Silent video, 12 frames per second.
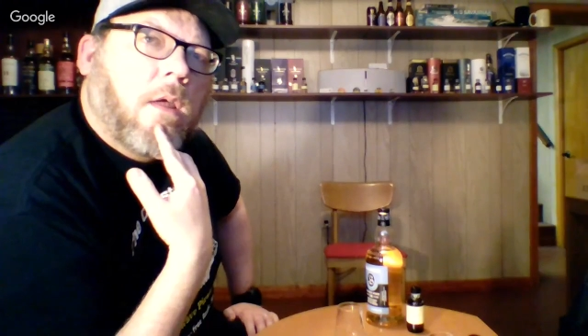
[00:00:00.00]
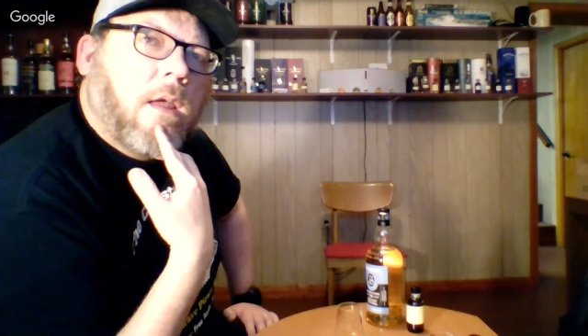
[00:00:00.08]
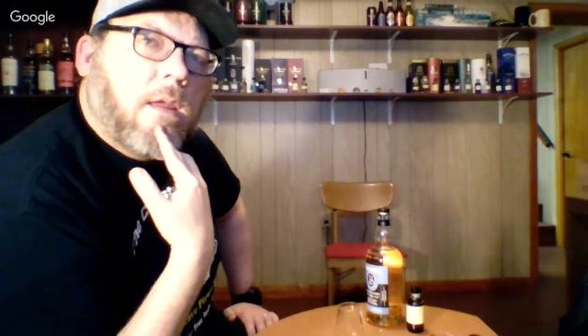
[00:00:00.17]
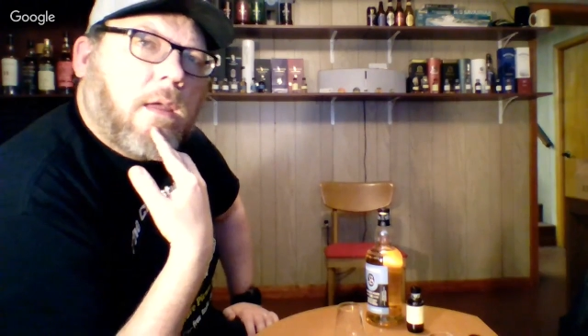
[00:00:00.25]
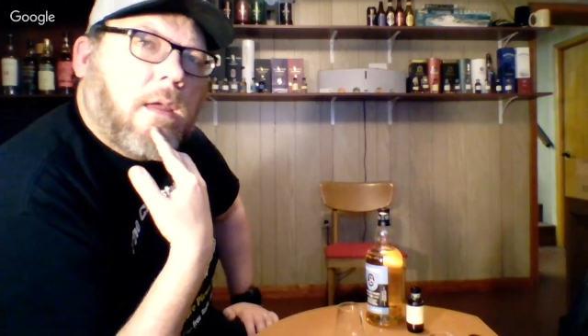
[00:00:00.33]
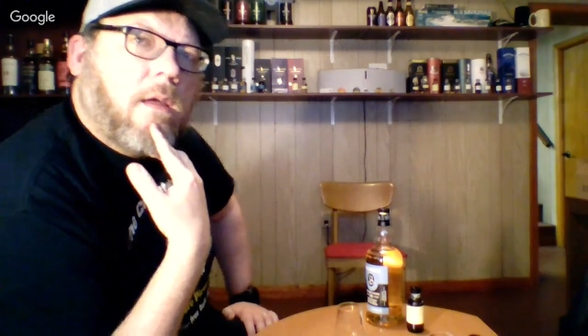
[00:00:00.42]

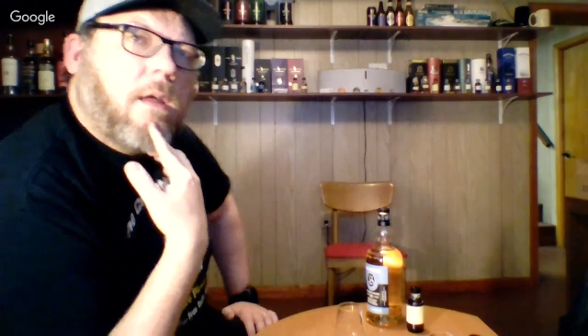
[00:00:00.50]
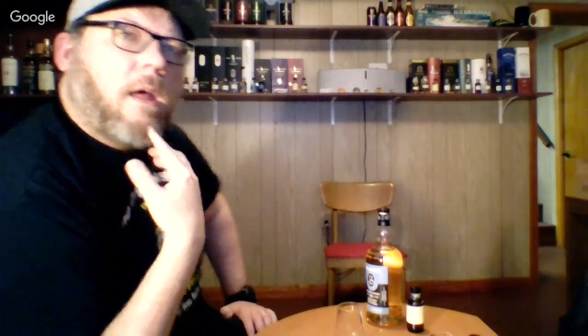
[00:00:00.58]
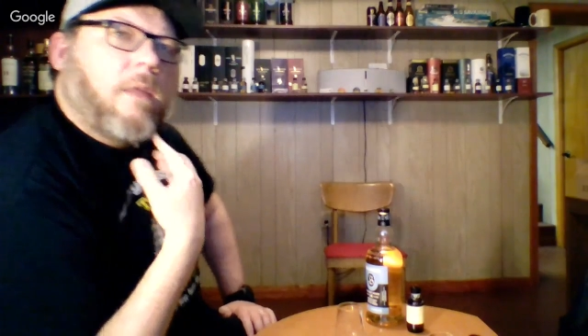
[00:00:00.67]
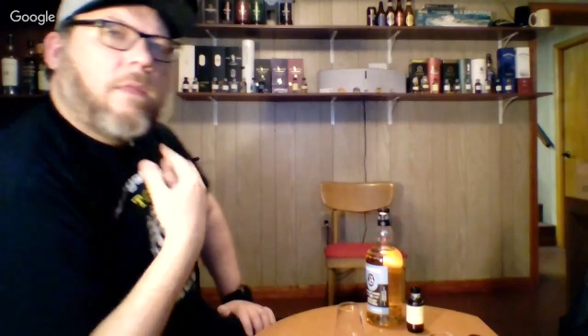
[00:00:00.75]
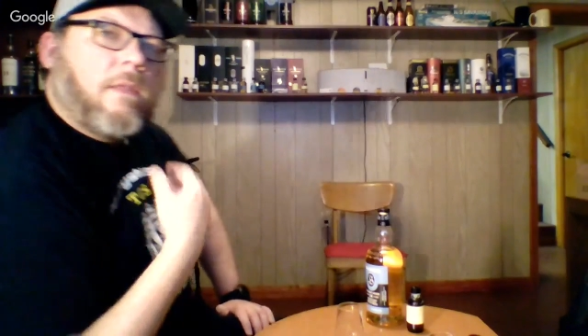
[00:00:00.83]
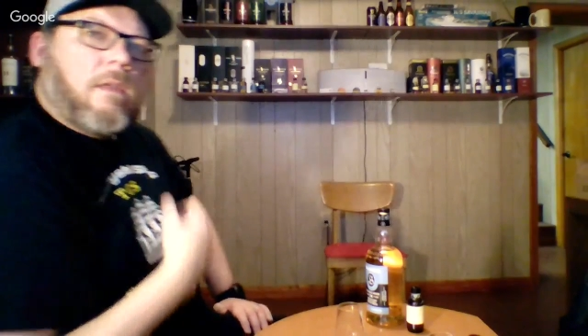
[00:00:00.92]
Yeah, I
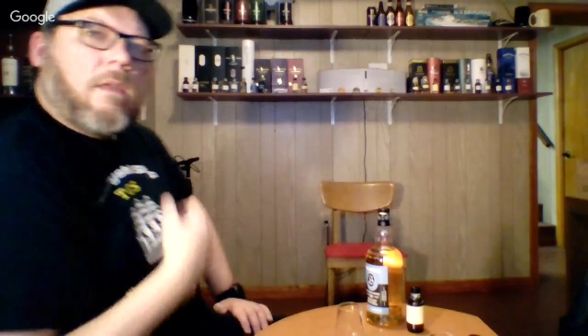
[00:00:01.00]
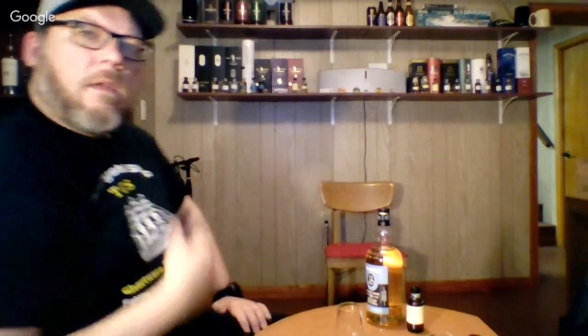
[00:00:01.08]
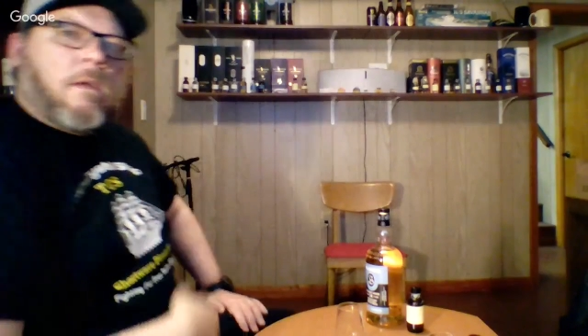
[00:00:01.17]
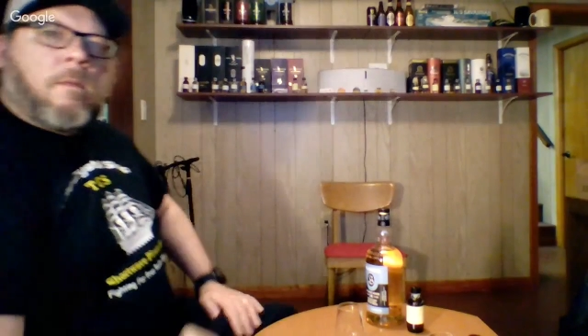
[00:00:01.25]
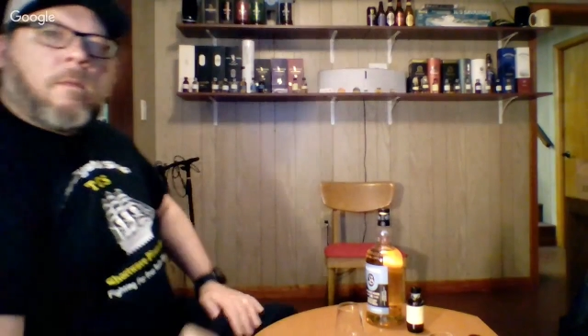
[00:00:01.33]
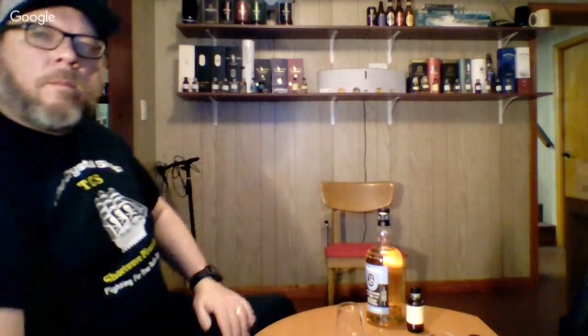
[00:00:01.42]
think
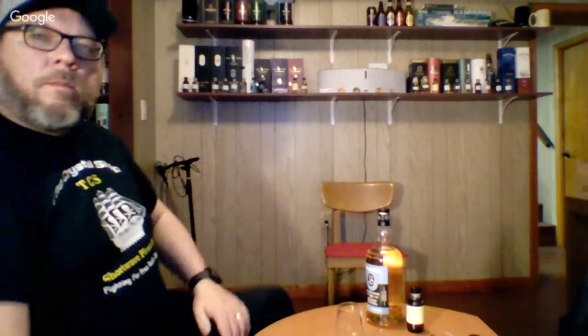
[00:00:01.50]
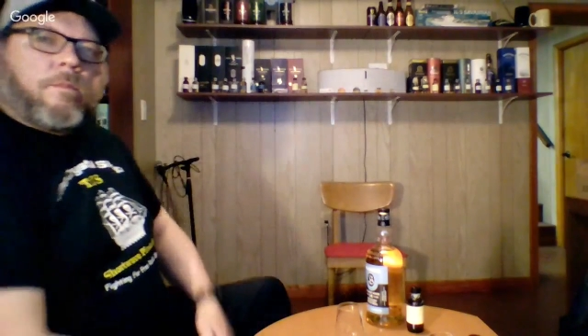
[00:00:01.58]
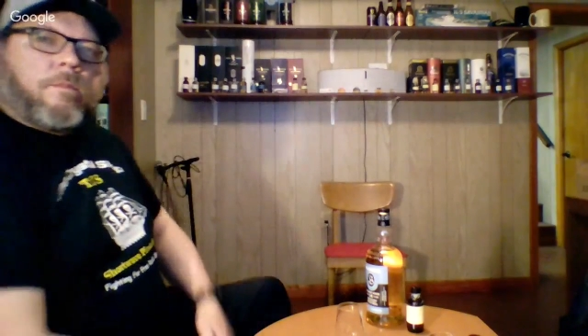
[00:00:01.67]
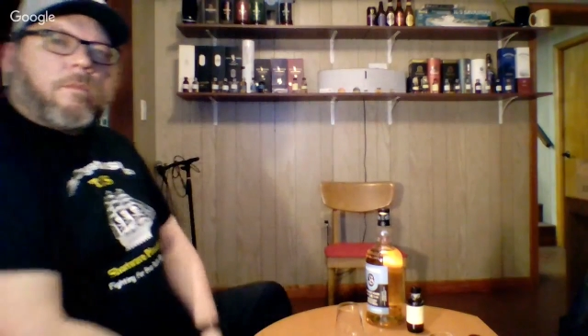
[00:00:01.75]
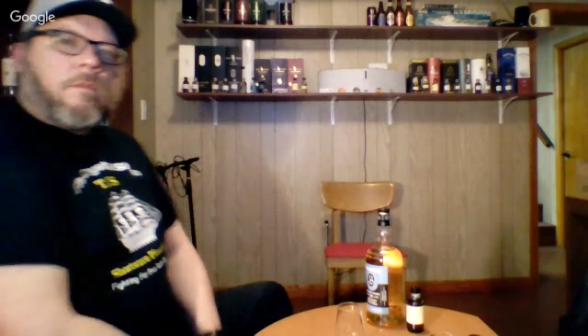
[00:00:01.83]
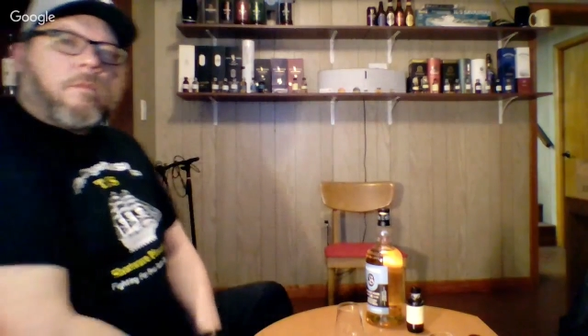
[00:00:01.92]

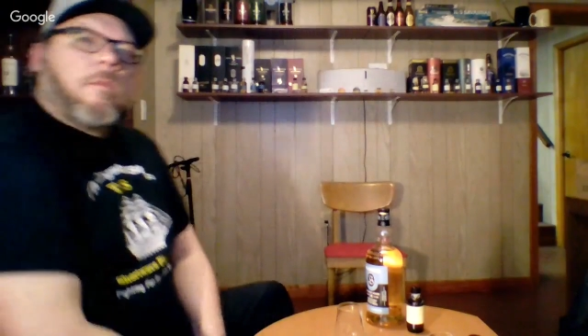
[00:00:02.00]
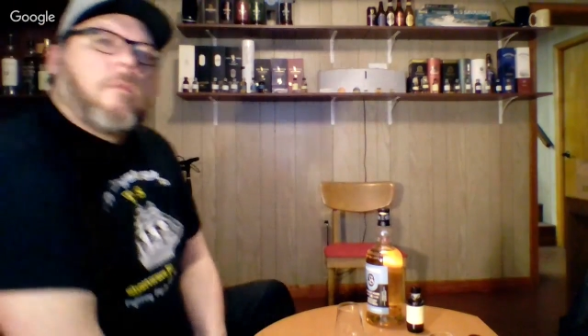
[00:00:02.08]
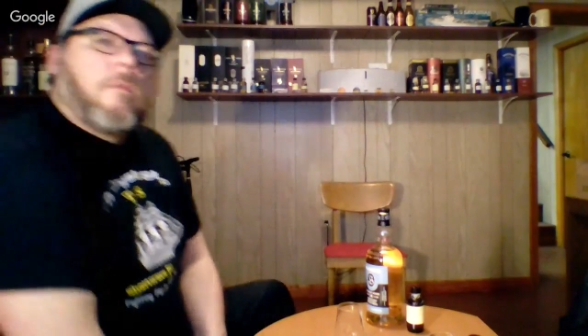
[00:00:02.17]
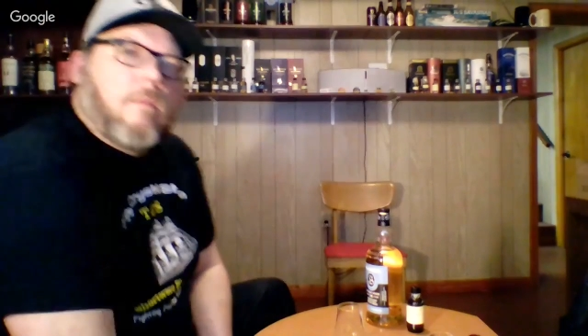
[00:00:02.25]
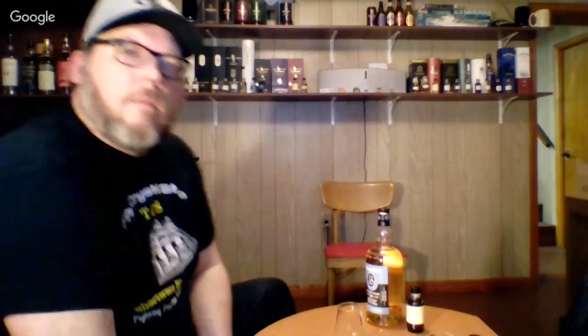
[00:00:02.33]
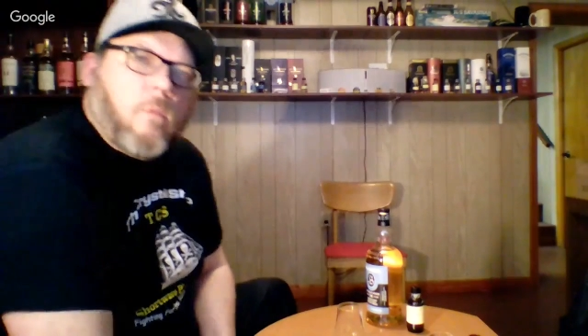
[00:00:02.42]

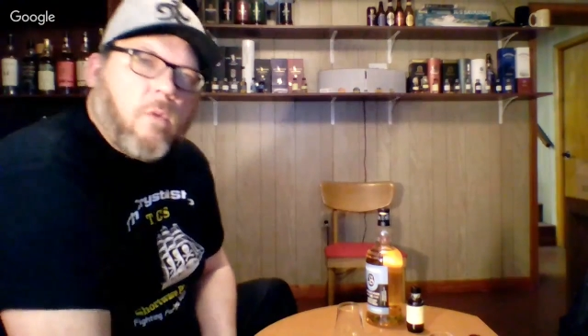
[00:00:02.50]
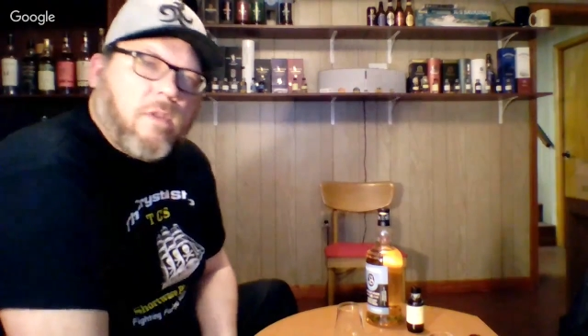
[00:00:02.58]
with